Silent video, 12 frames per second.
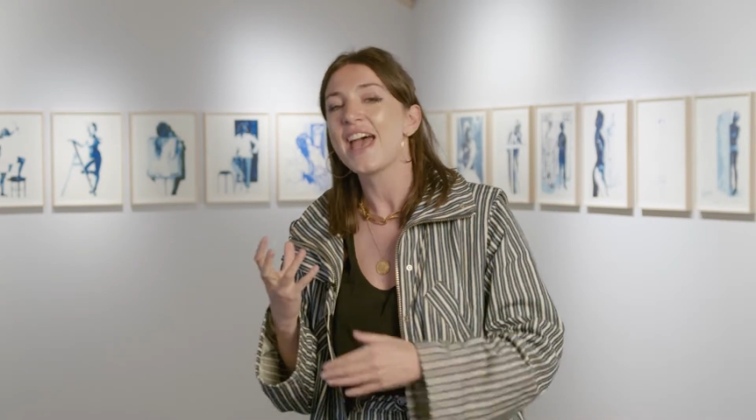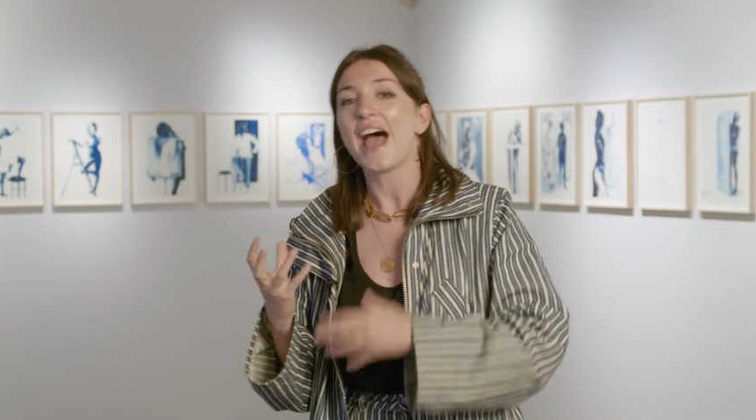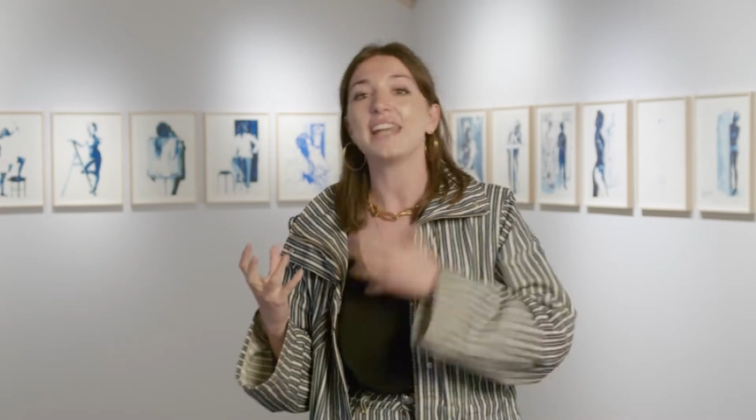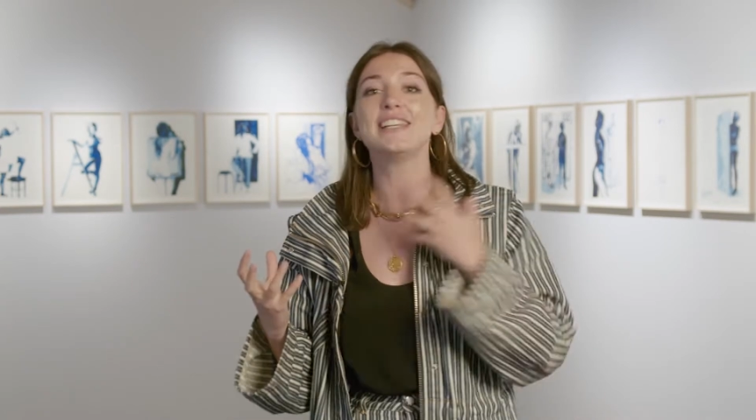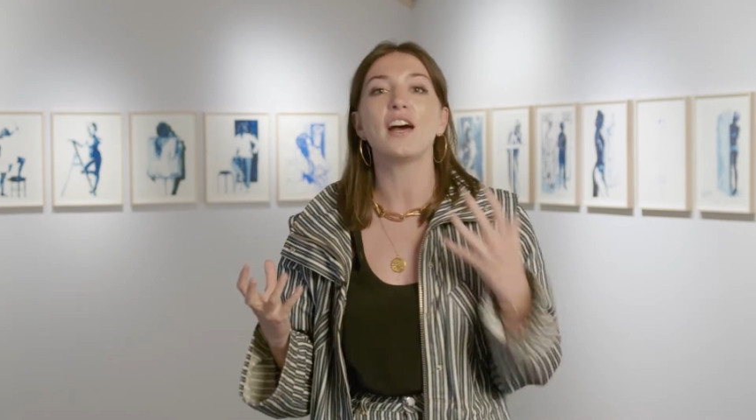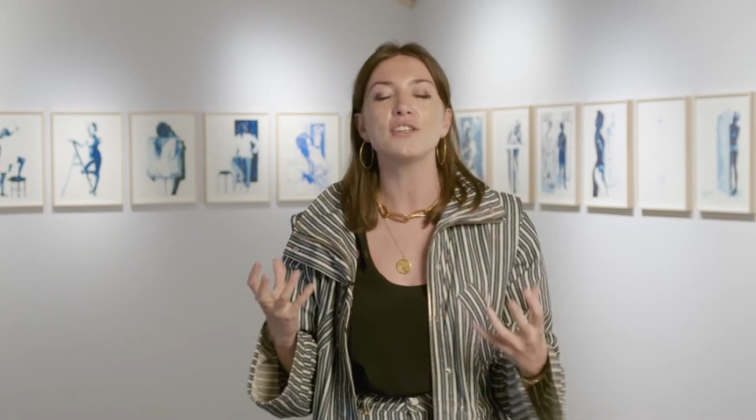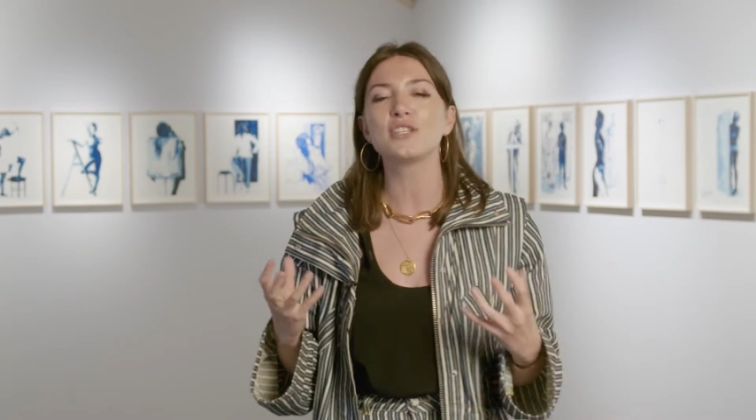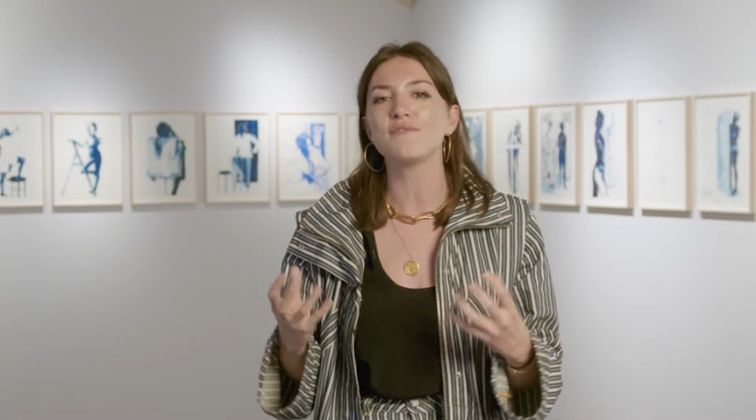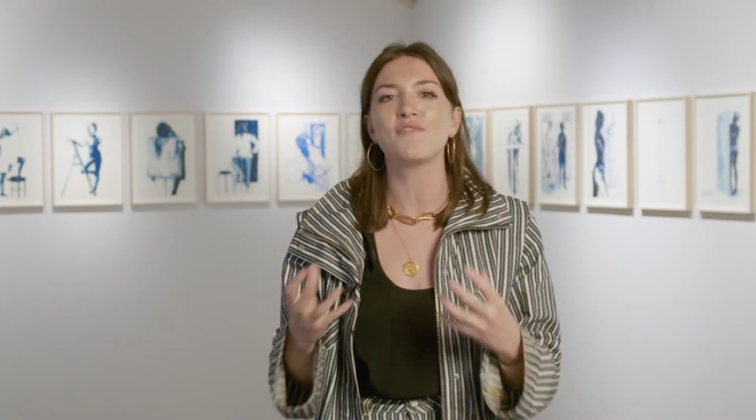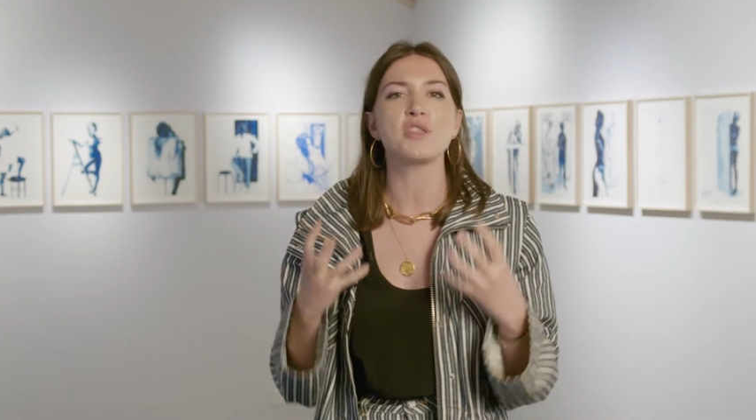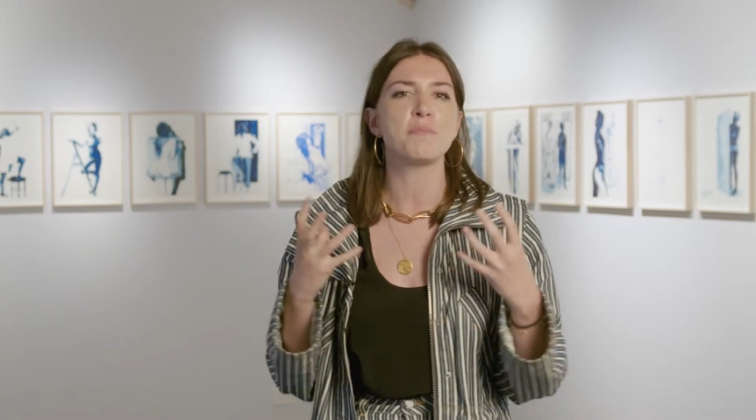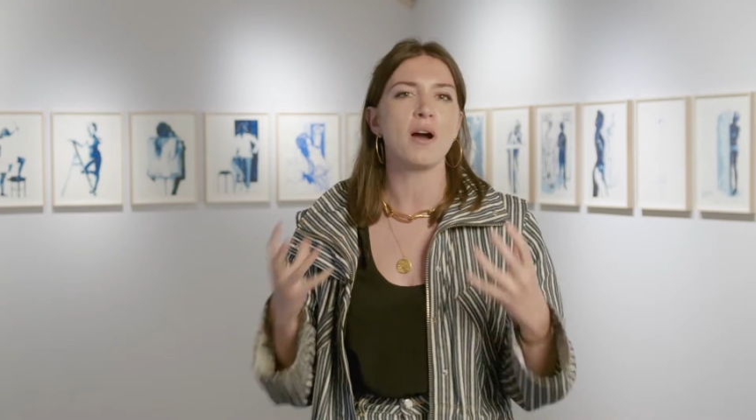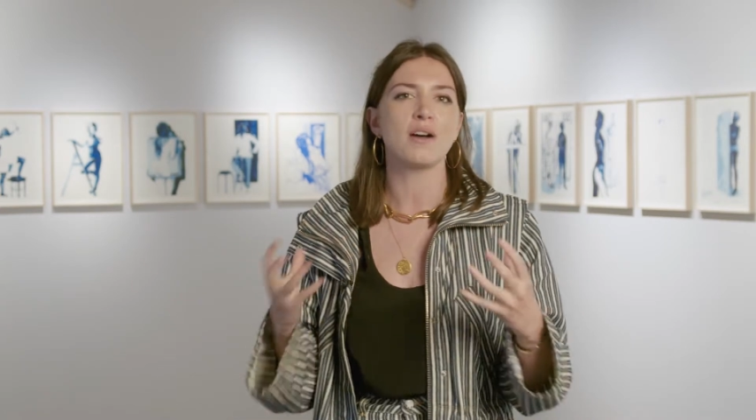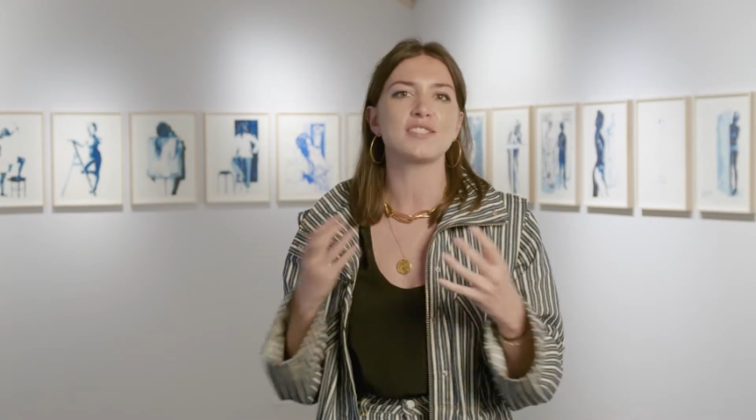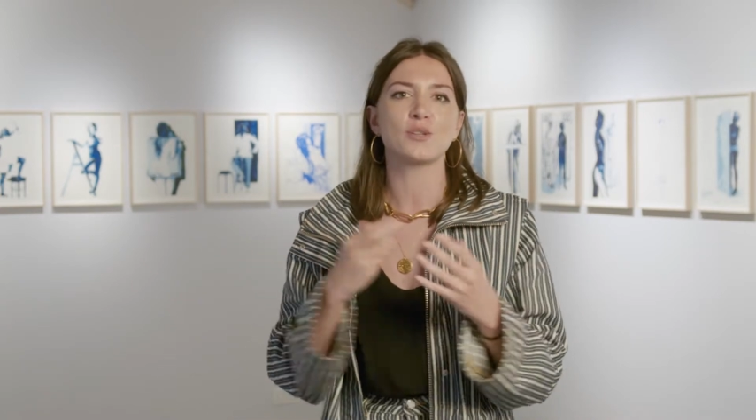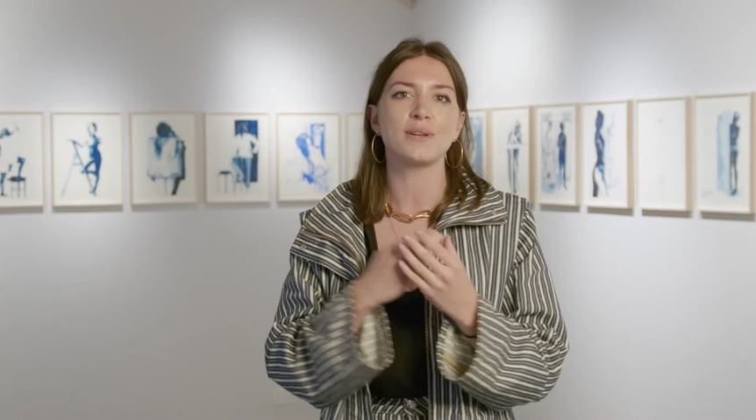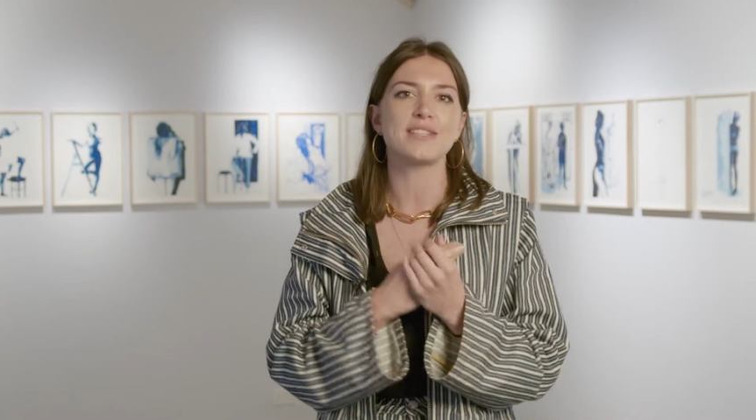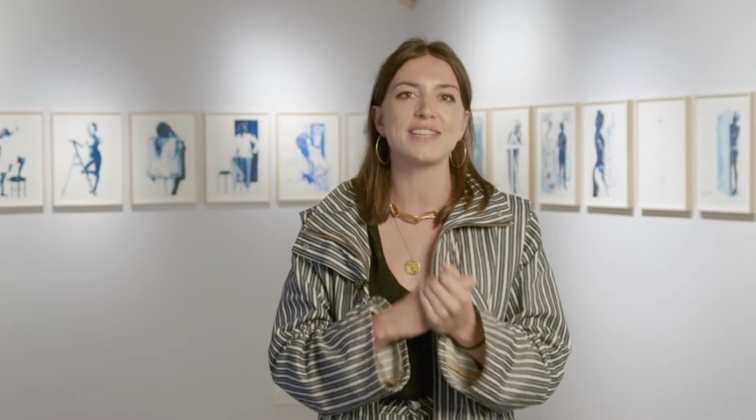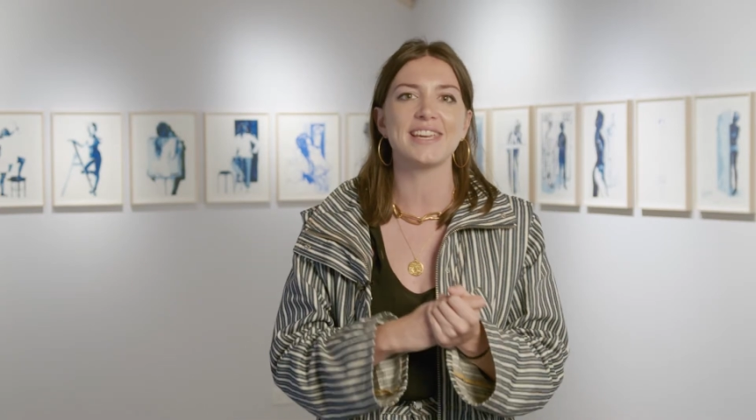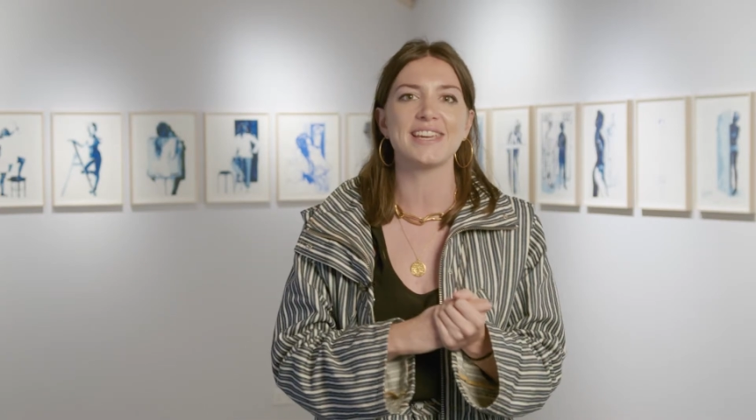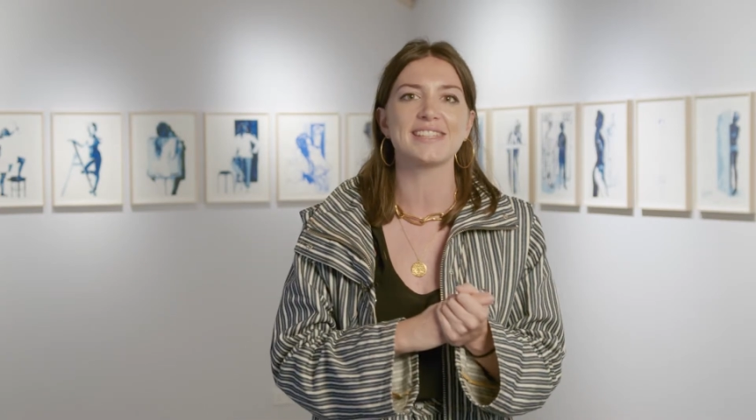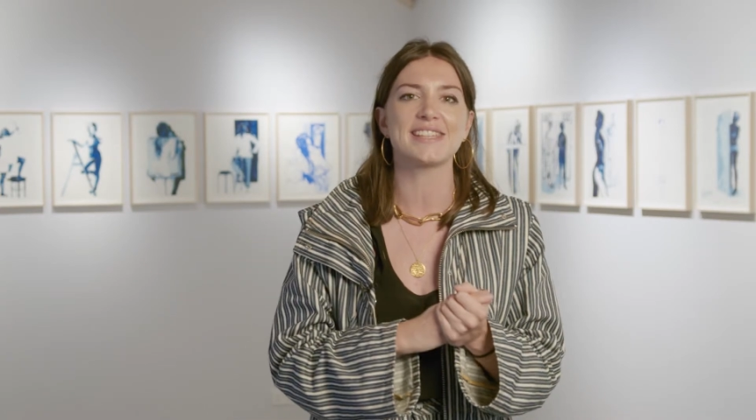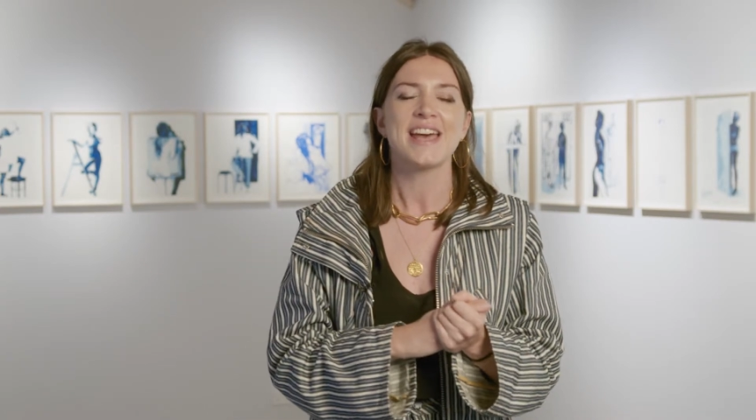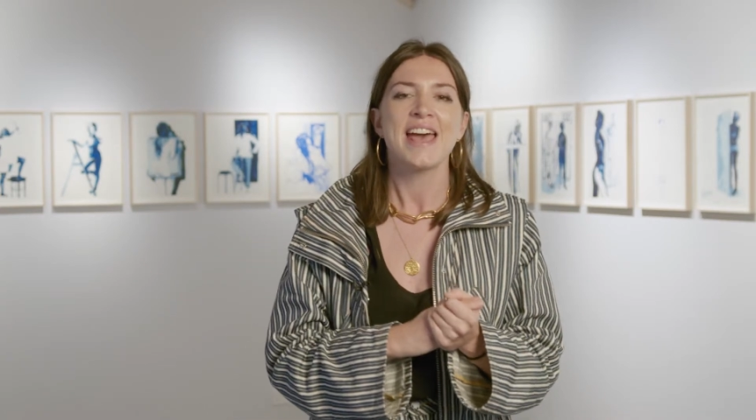and London for the past 20
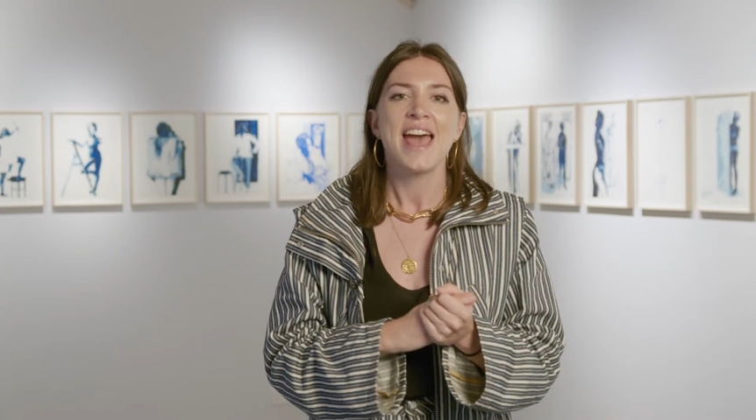years,